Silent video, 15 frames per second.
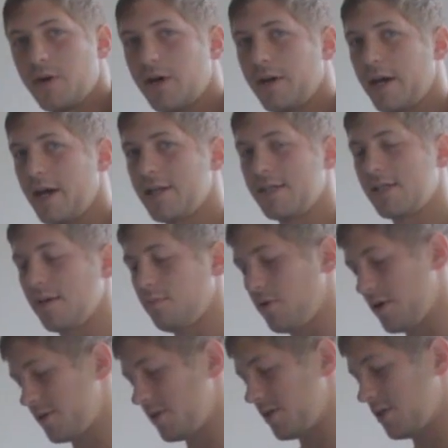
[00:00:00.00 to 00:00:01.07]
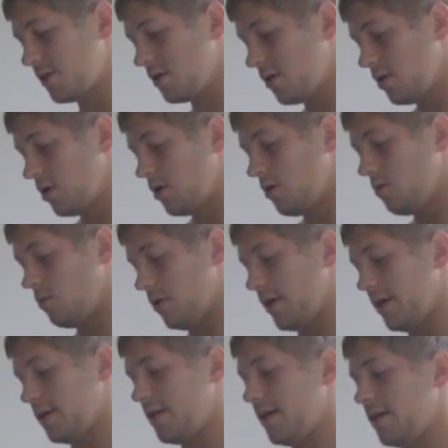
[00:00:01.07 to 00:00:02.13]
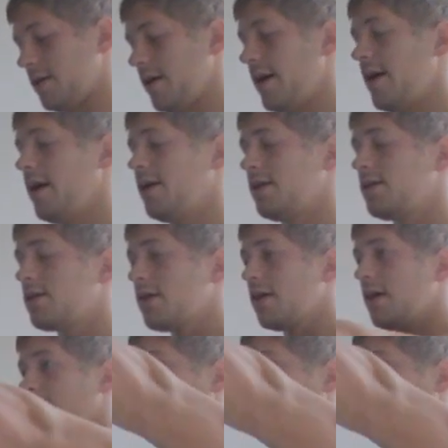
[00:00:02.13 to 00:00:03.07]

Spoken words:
about in handstand presses, where you can take your hands